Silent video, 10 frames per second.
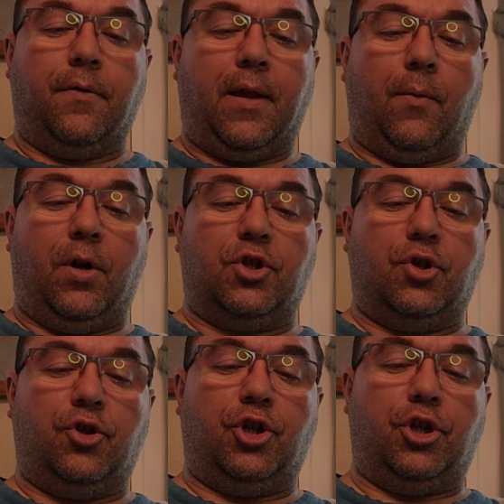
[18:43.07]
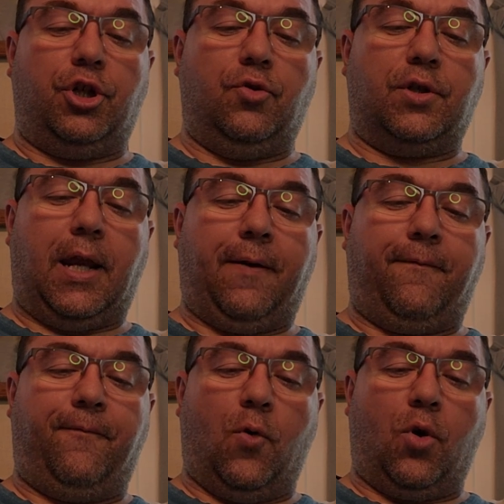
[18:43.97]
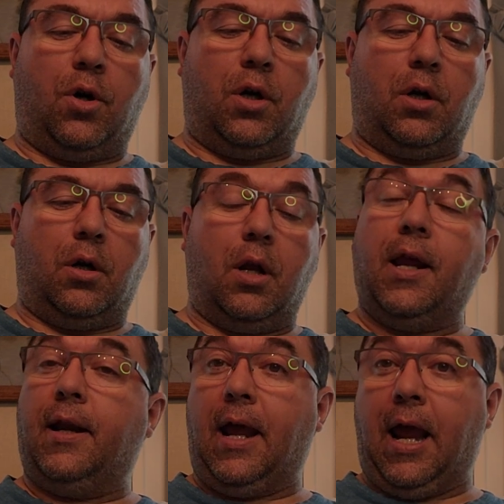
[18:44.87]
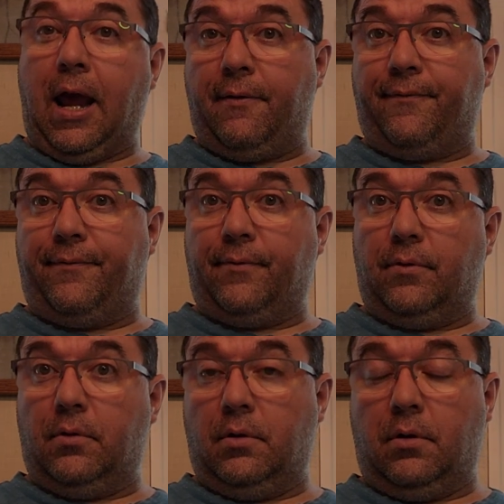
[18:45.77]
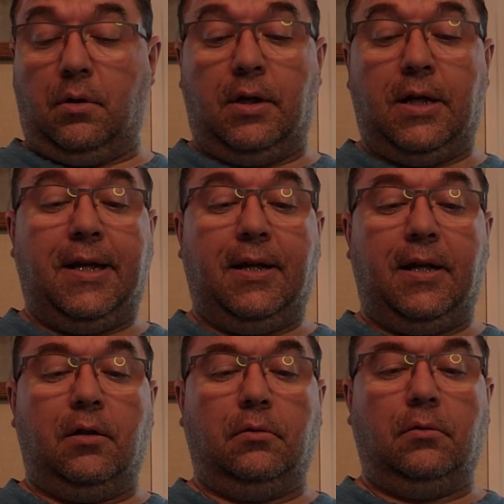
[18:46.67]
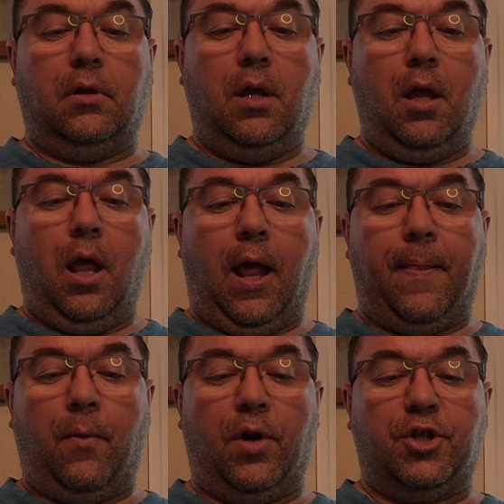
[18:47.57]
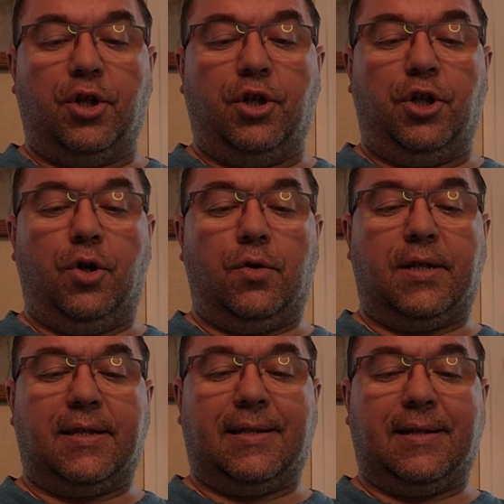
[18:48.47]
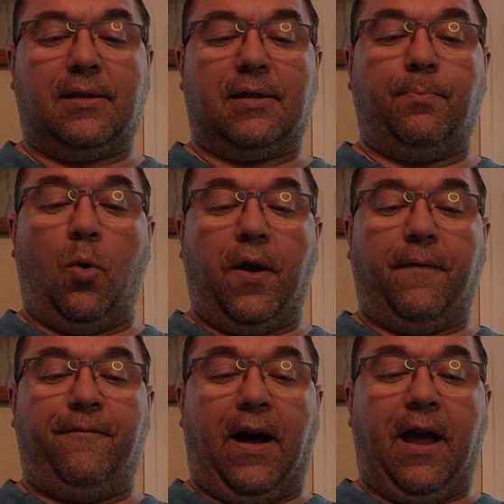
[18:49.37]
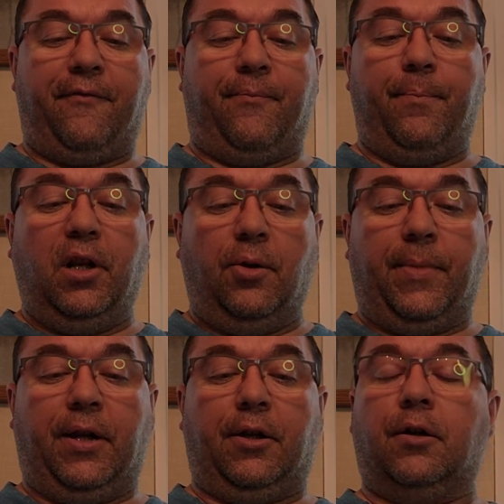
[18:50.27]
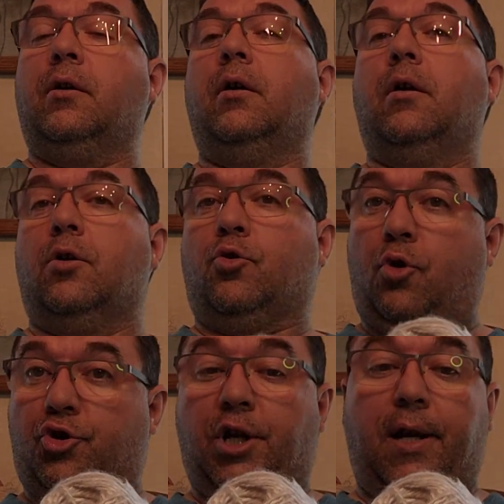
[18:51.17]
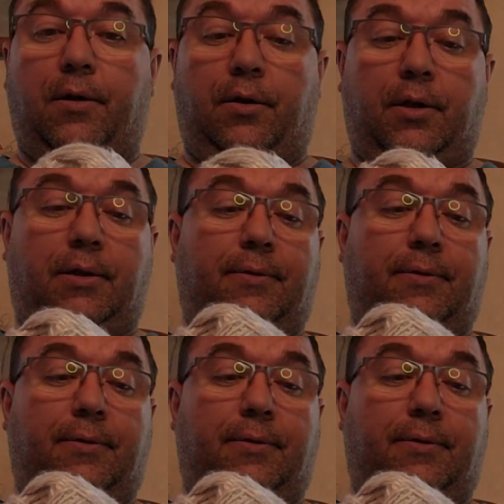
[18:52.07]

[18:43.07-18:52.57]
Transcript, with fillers: They want you to use a four and a half knitting needle and they want you to use a 6.5 millimeter crochet hook.